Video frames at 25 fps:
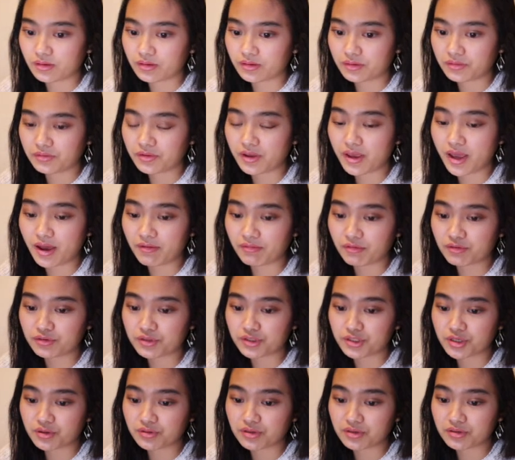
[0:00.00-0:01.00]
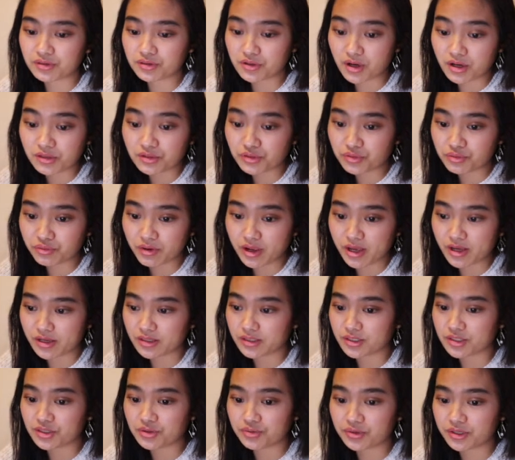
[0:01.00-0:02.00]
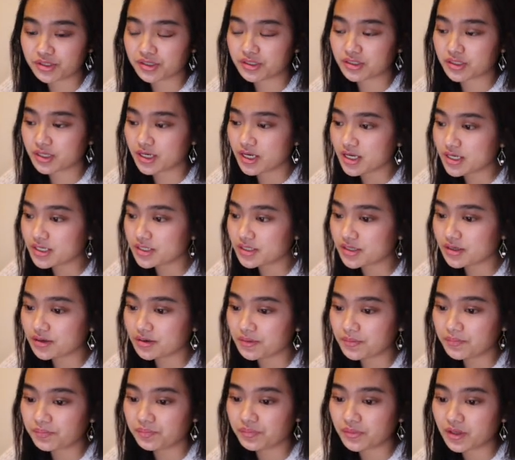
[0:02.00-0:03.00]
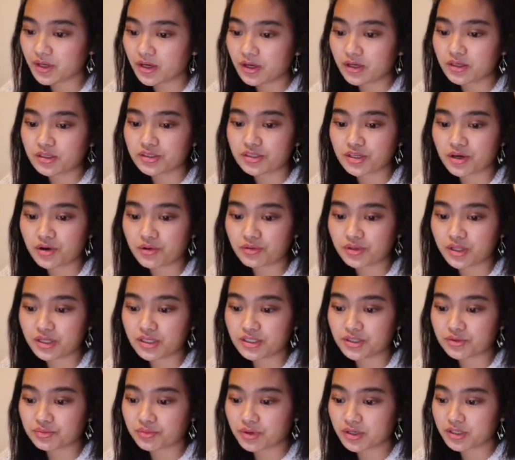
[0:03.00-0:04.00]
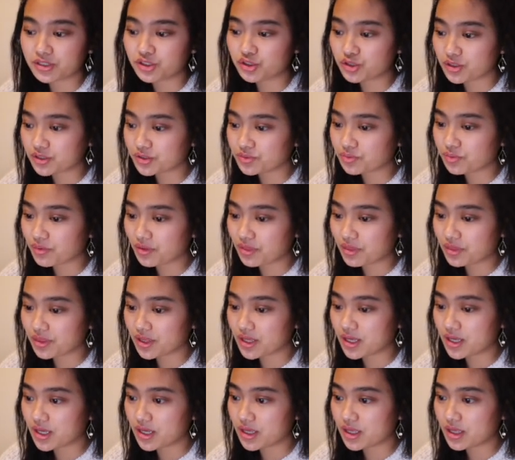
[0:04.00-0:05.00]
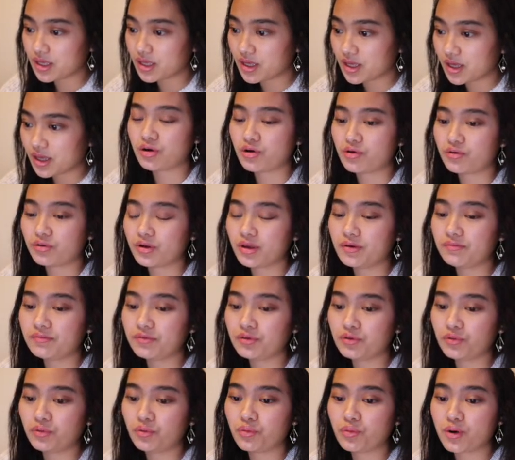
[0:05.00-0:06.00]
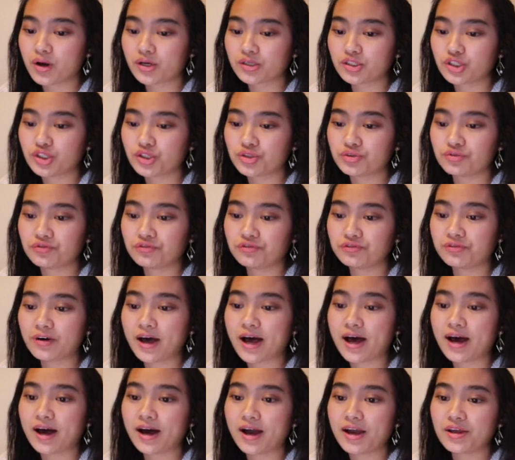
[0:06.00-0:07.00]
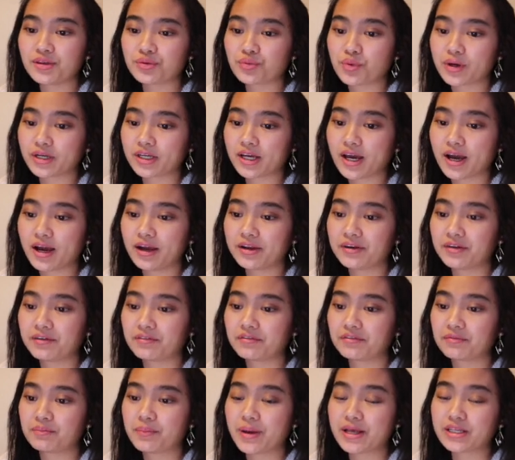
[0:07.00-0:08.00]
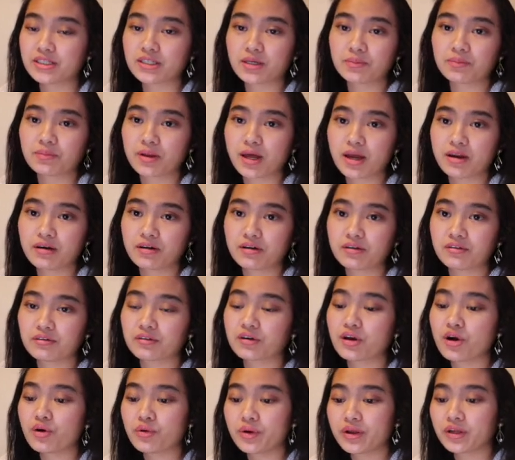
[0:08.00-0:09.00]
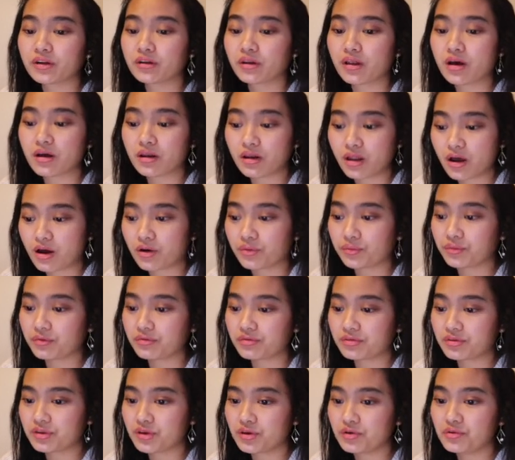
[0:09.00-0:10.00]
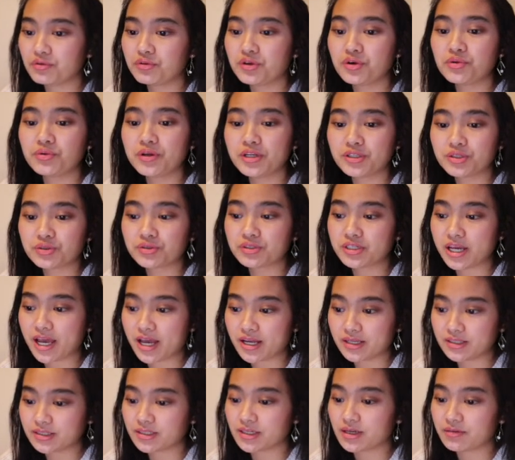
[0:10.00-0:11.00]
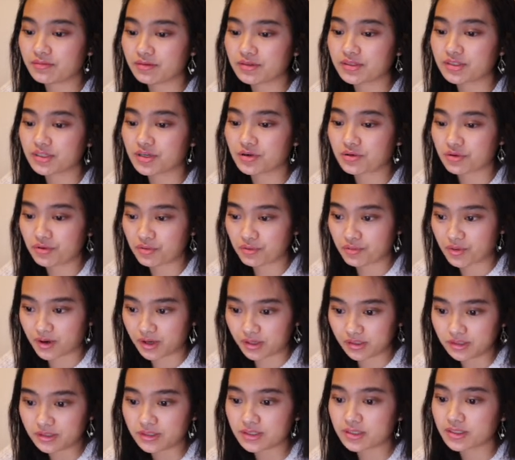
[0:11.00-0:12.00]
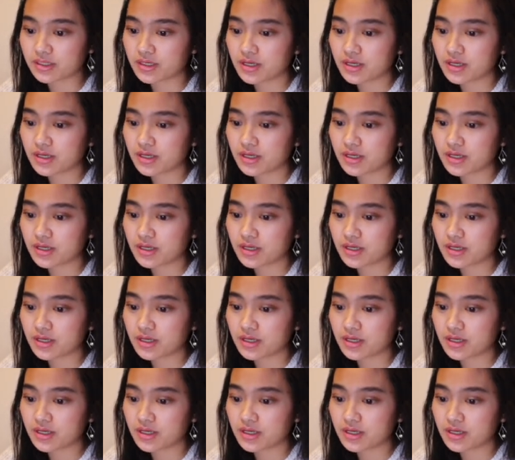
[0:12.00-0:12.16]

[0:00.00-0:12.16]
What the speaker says: they have also the address, United Kingdom, so that's really trustworthy. So if you want to find what kind of best supplier going along with you, you need to test every single one,